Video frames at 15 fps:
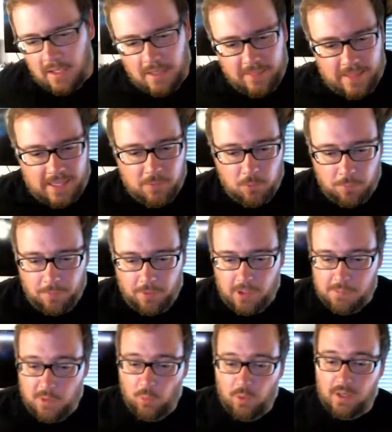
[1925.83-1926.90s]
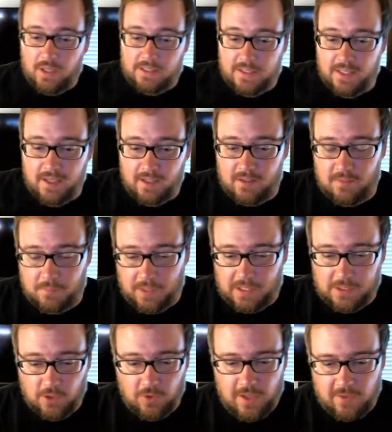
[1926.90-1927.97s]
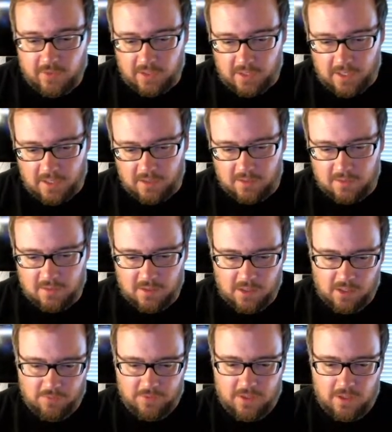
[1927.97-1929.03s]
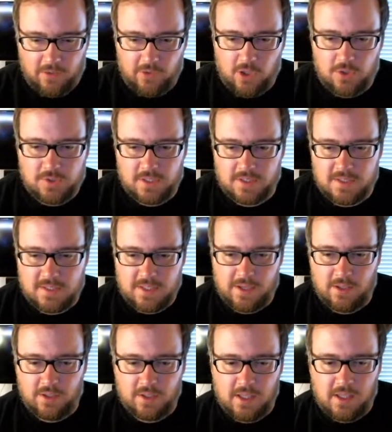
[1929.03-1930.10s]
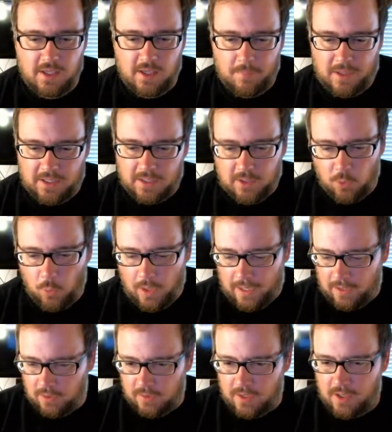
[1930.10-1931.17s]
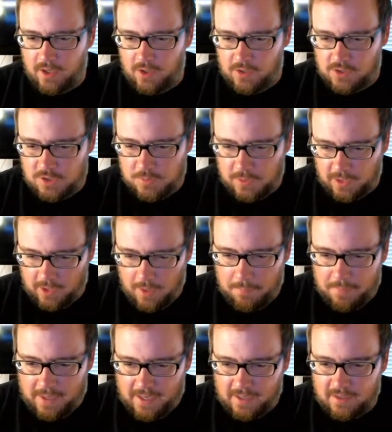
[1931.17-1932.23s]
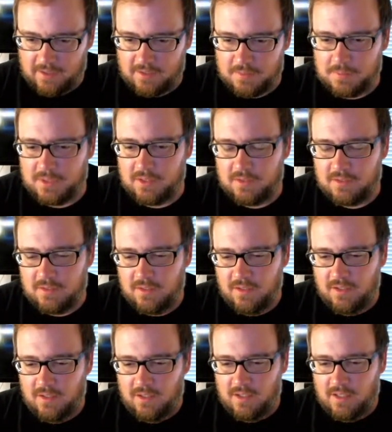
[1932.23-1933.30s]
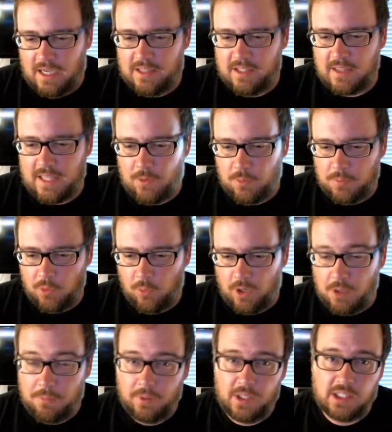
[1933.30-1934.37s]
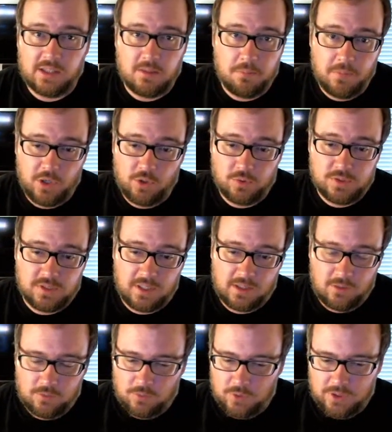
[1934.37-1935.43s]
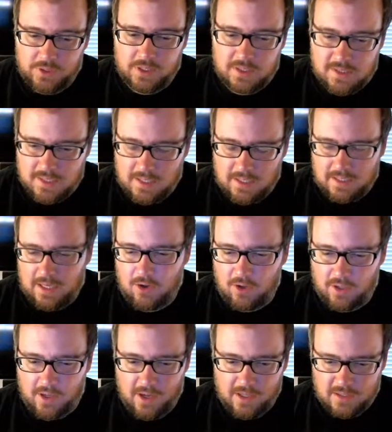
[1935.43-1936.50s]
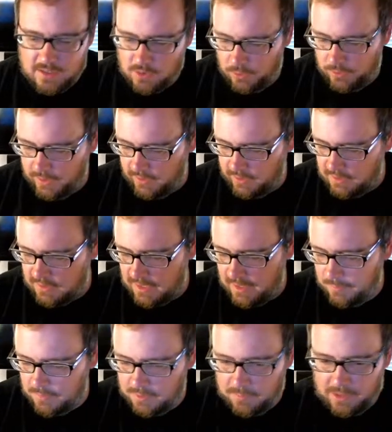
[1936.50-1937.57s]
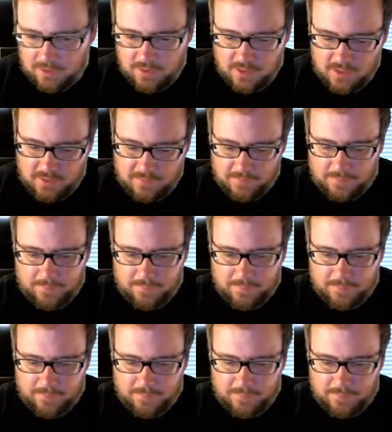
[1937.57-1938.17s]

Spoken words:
That would probably be where I'd get it, but I don't have it yet. If it ever goes on sale again, I might get a wild hair and just be like, I'm buying it. But I think that would be where I'd play it the most. I don't really... Sitting down at a console lately has not been my thing.